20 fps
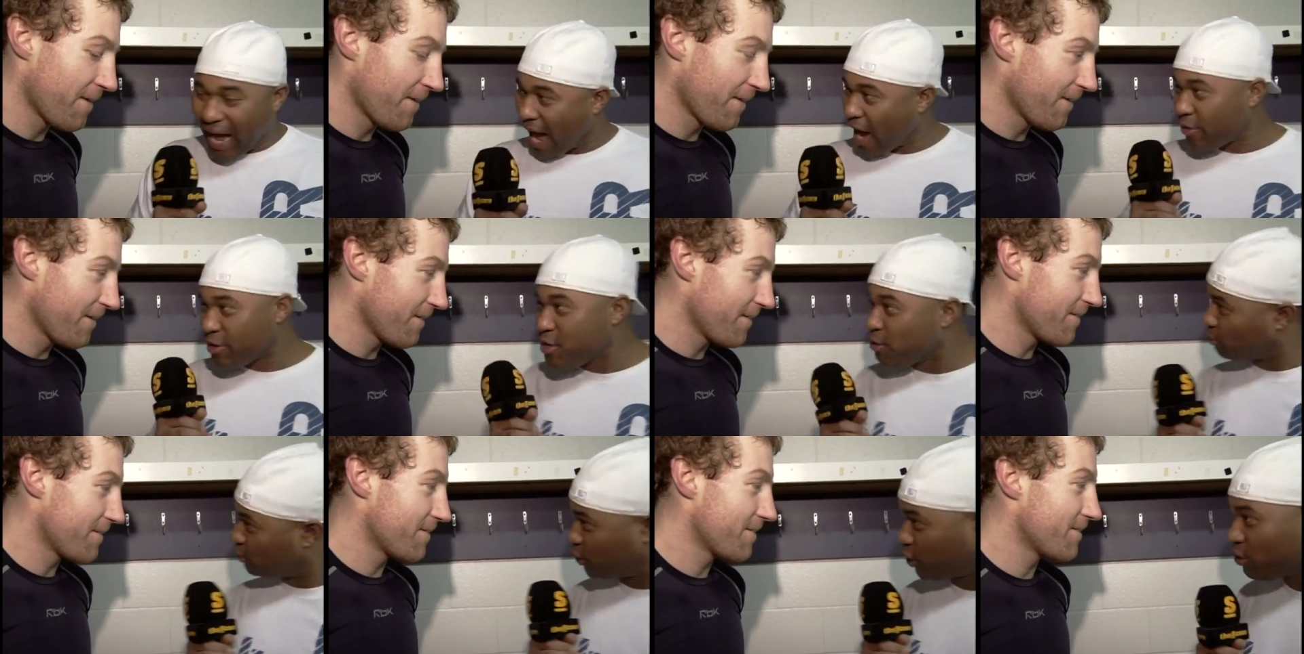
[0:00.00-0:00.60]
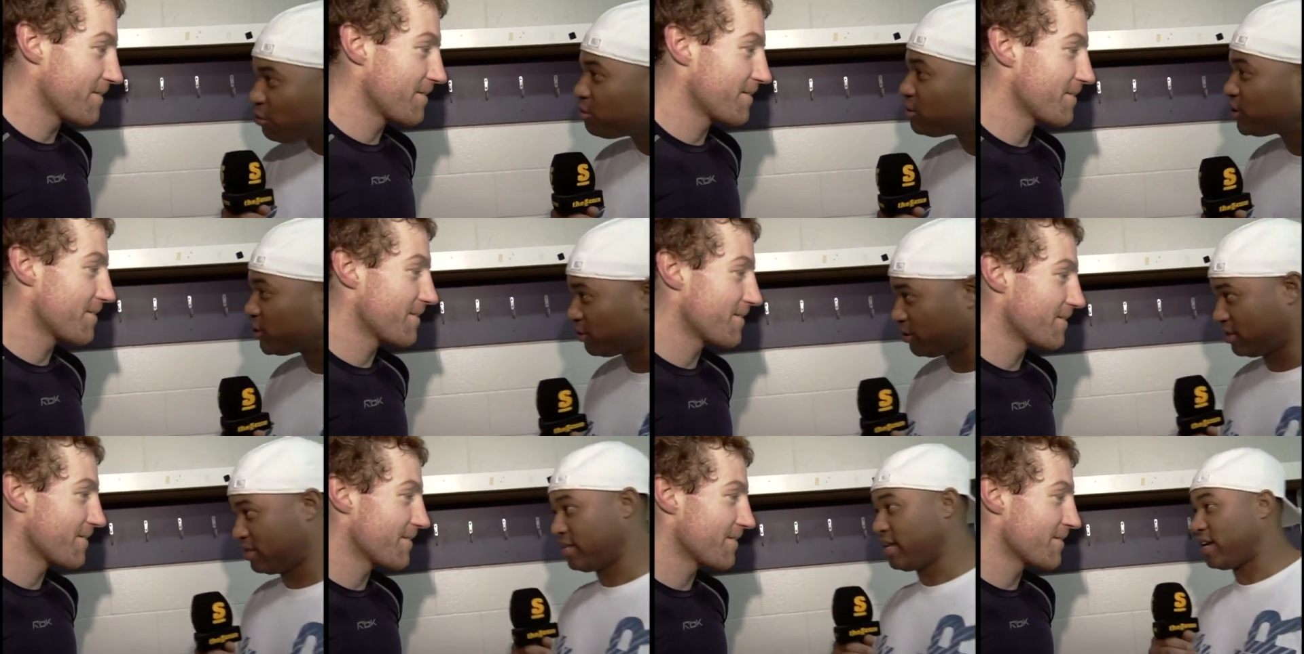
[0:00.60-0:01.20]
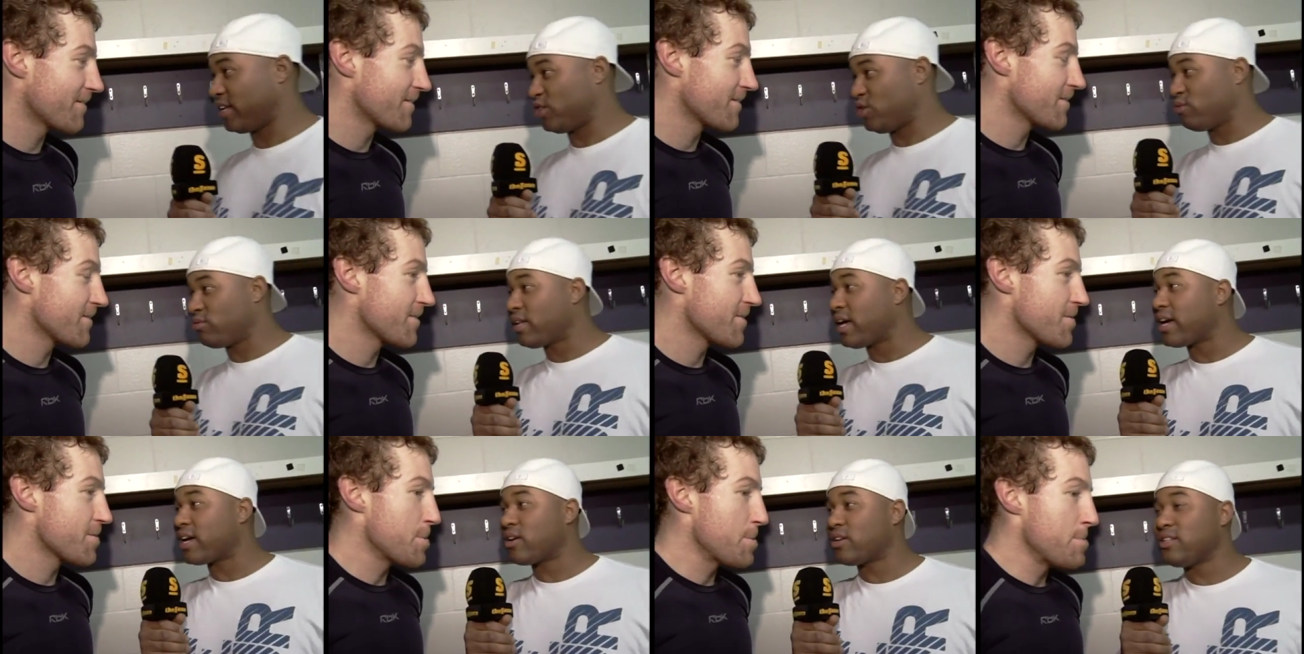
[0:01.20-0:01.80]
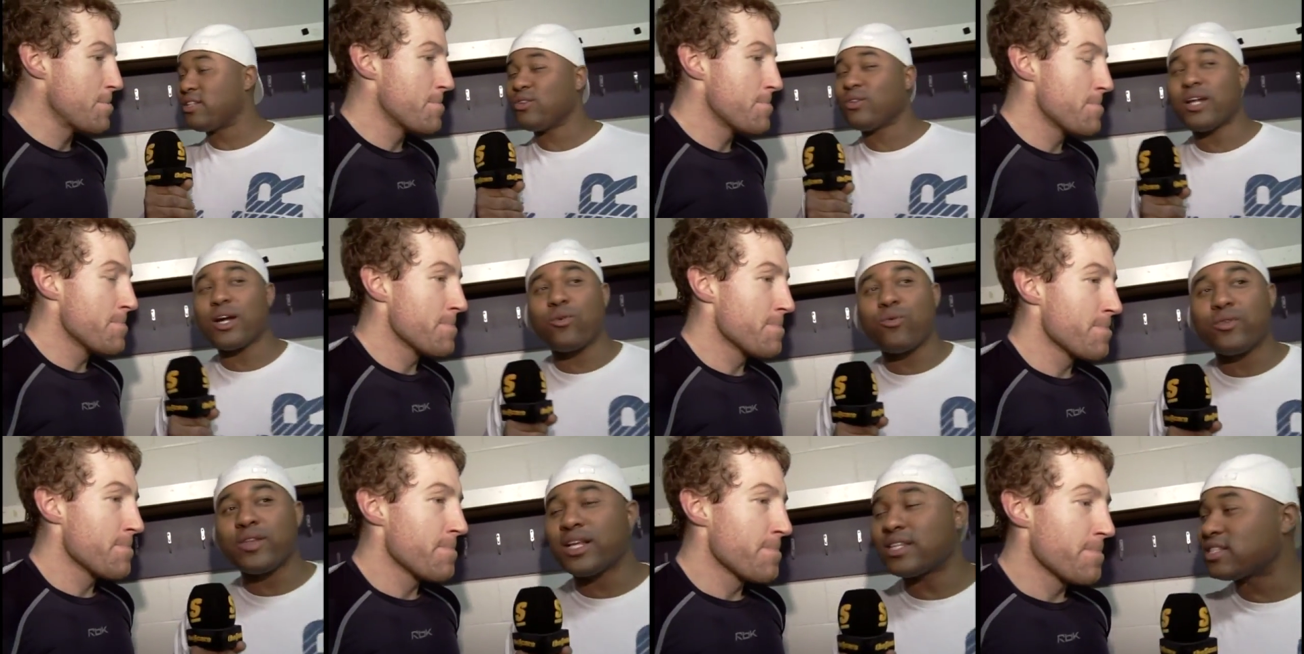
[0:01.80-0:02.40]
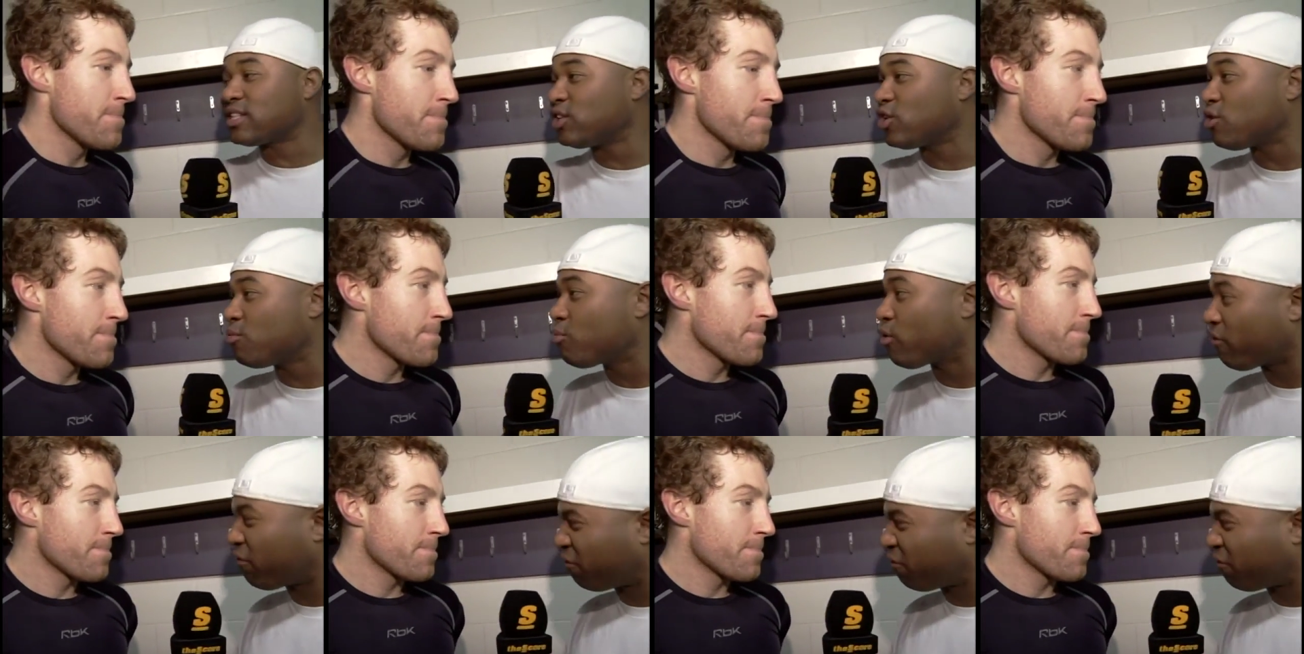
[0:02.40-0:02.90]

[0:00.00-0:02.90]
Speaker 1: How do you choose your stick? Do you like one that's a little more